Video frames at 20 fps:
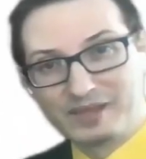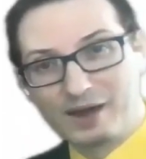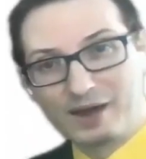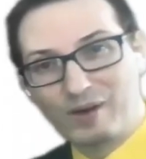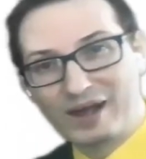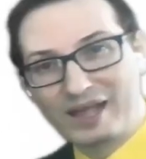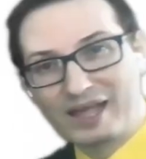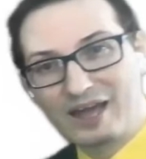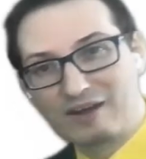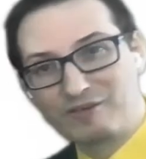
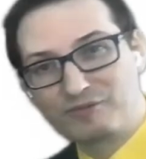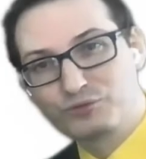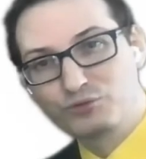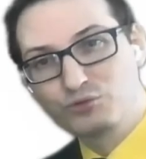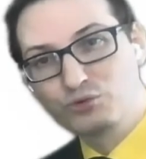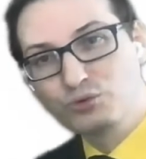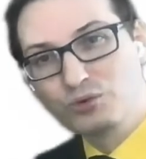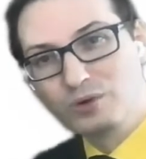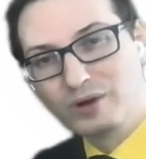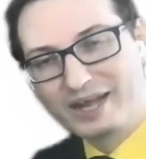Now I have
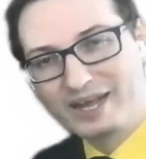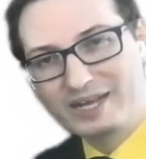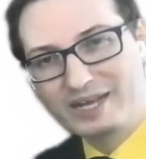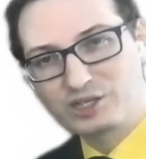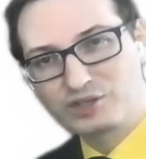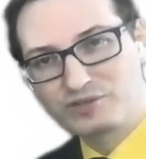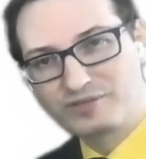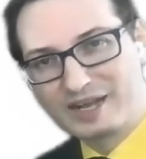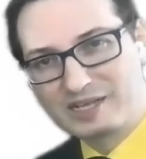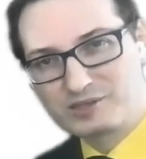two
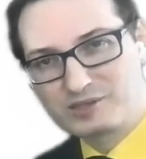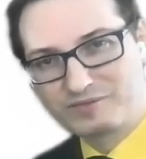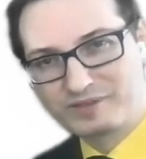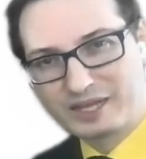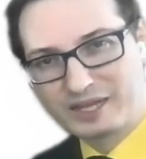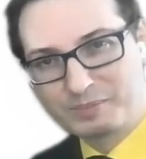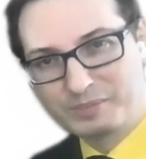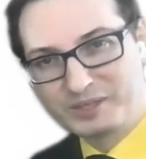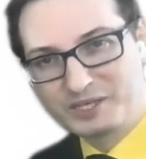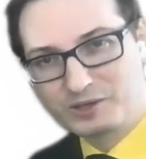H files of
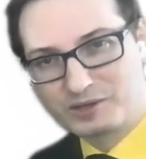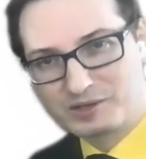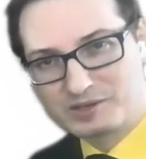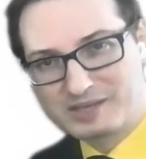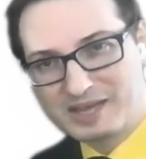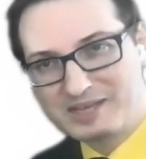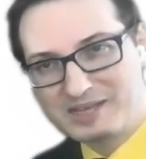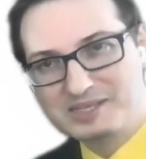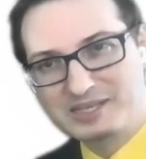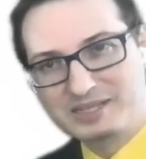that bigger
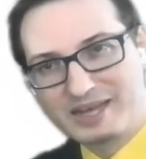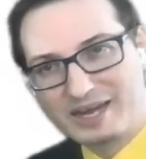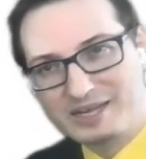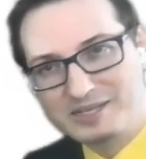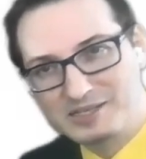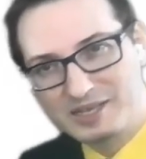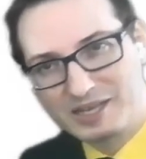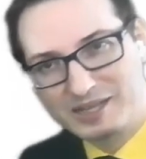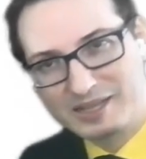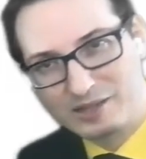size. And I
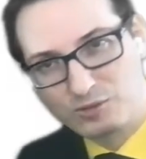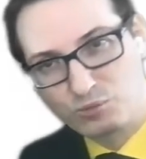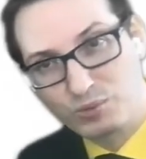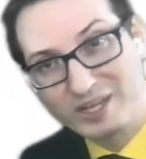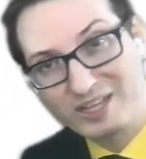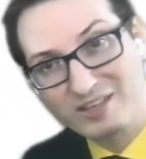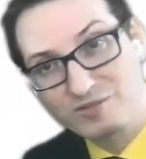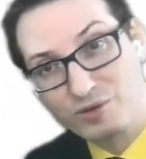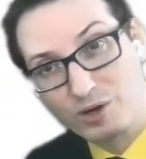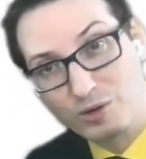said that
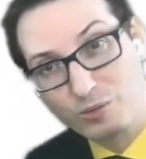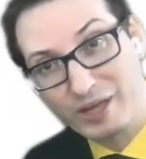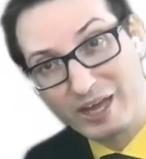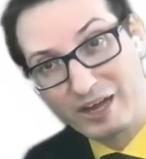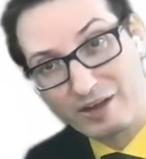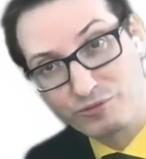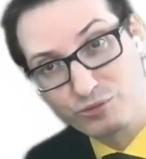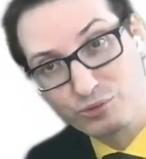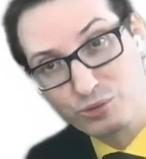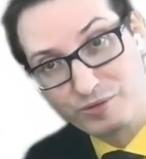whenever we
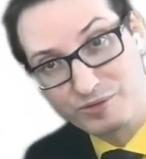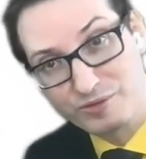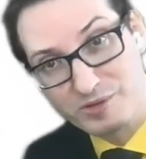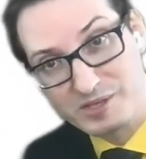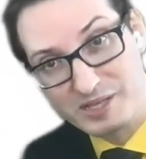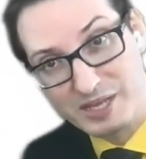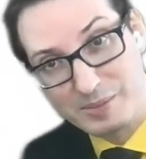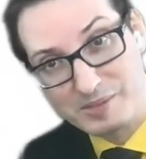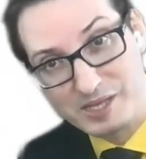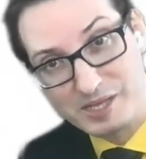have two of the
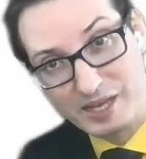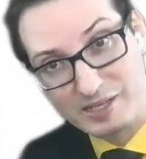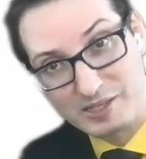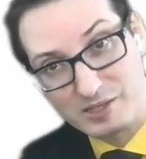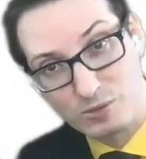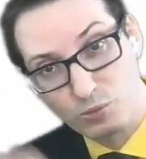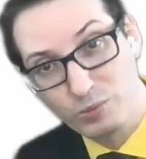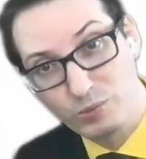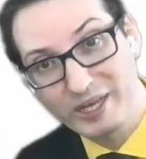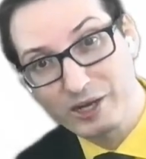same size,
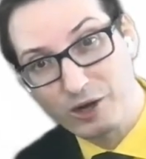we